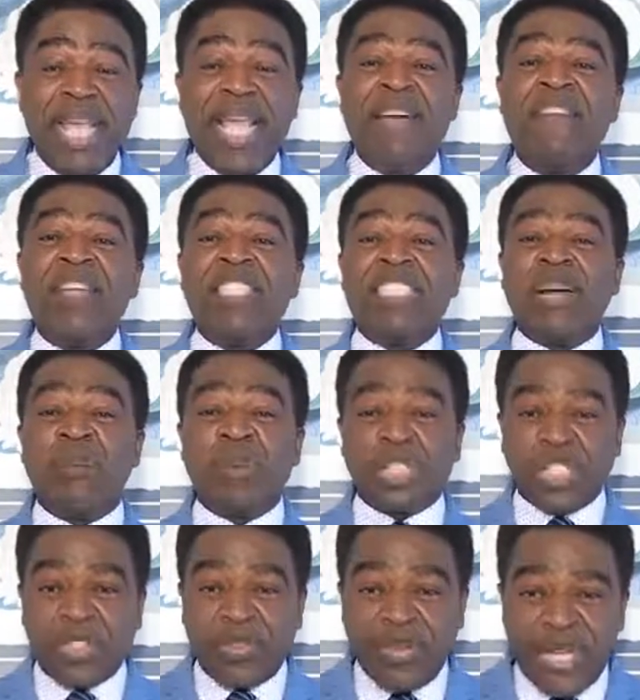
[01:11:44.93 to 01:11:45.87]
Everything that
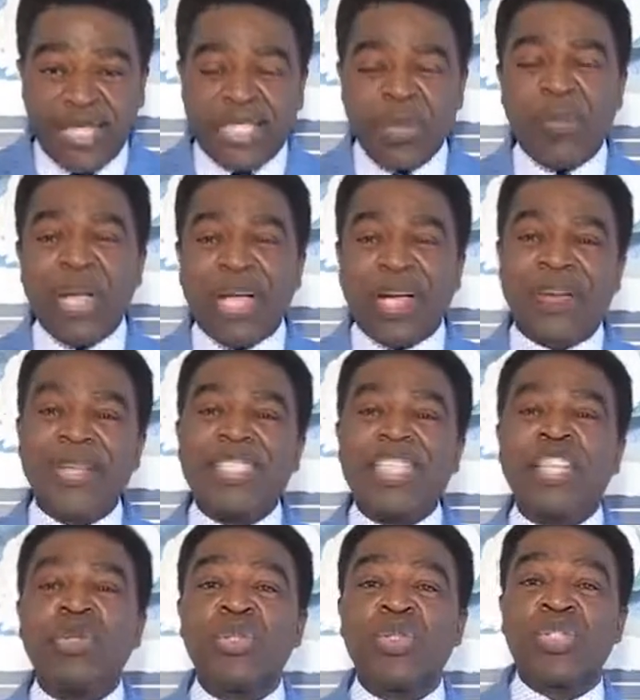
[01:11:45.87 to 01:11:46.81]
was created was
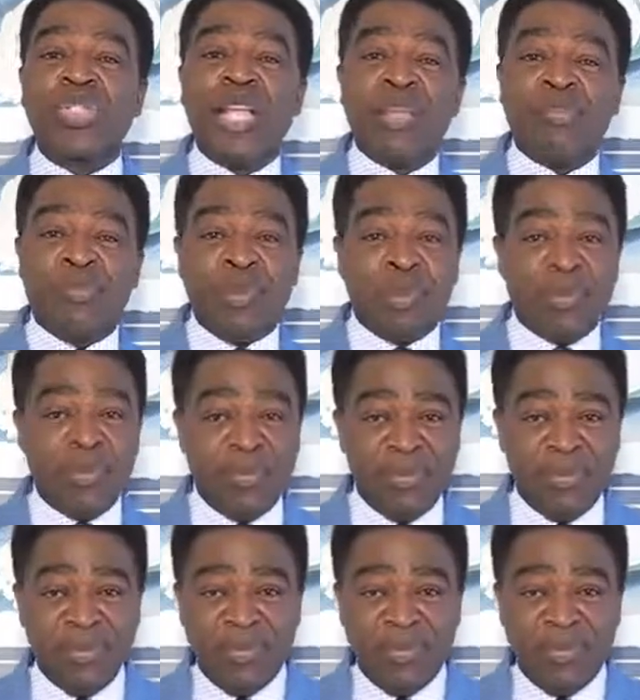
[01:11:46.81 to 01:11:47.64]
created to serve you.